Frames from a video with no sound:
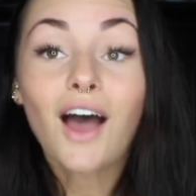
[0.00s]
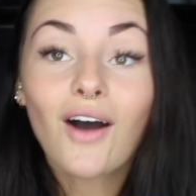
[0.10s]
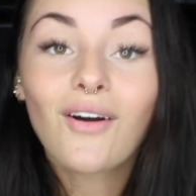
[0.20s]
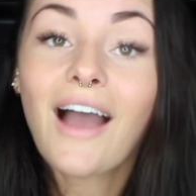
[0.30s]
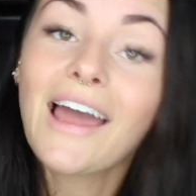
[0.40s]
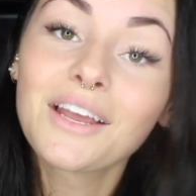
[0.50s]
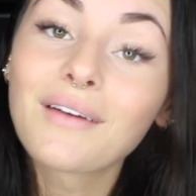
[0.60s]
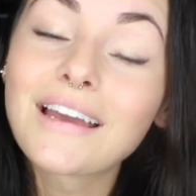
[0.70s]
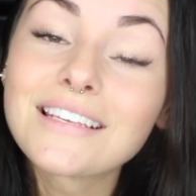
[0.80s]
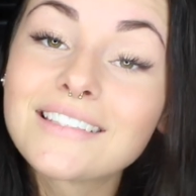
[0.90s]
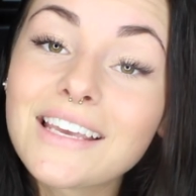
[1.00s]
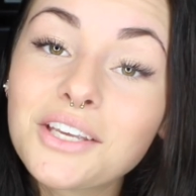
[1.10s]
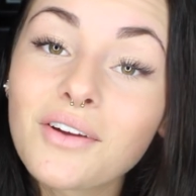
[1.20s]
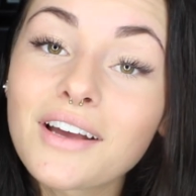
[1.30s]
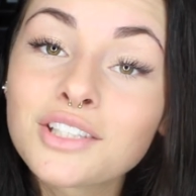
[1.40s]
So anyways,
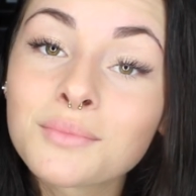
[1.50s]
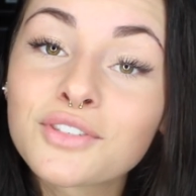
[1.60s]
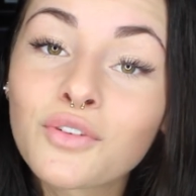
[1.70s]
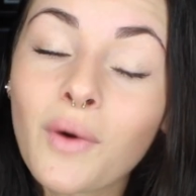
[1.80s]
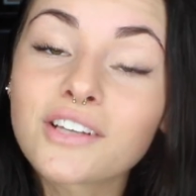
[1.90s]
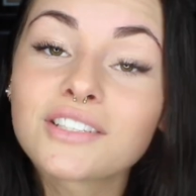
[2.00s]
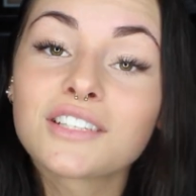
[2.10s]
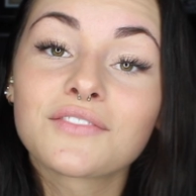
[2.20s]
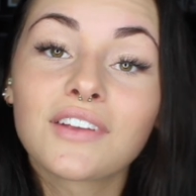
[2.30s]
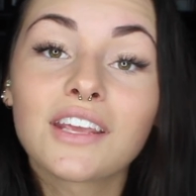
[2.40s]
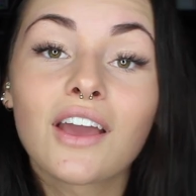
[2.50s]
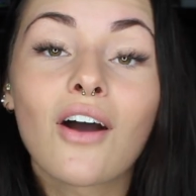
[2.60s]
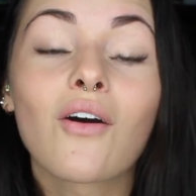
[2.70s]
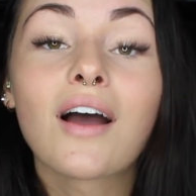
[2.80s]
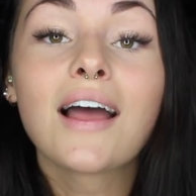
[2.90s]
thank you guys so much for watching this
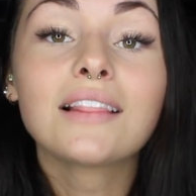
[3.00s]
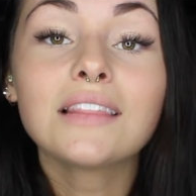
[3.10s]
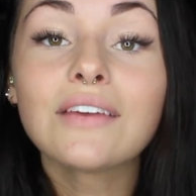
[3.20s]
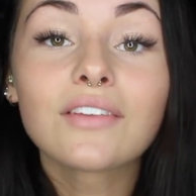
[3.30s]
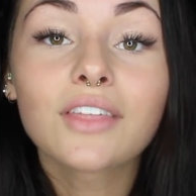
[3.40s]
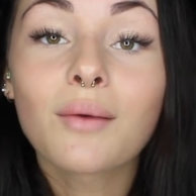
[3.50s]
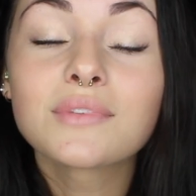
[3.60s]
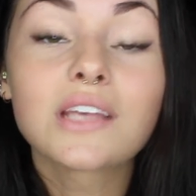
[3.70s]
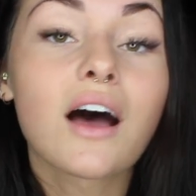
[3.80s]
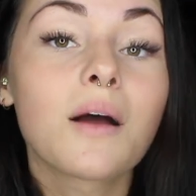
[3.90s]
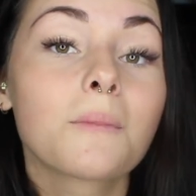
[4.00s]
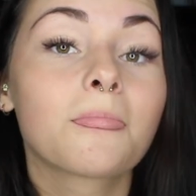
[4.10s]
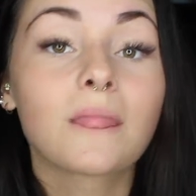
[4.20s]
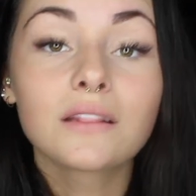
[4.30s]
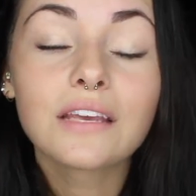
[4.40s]
video. Leave a thumbs up,
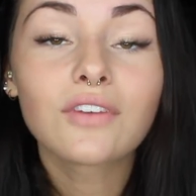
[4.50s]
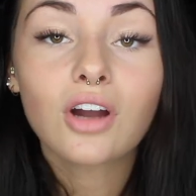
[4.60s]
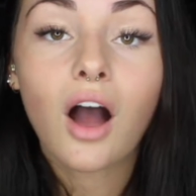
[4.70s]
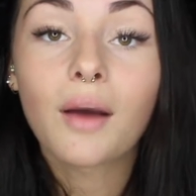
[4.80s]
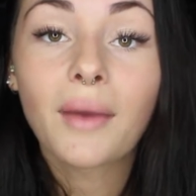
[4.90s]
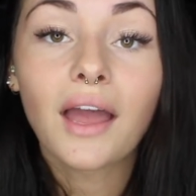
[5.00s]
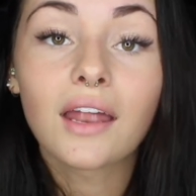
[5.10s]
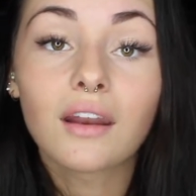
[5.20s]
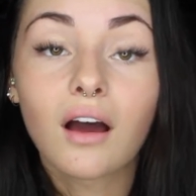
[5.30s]
leave a comment.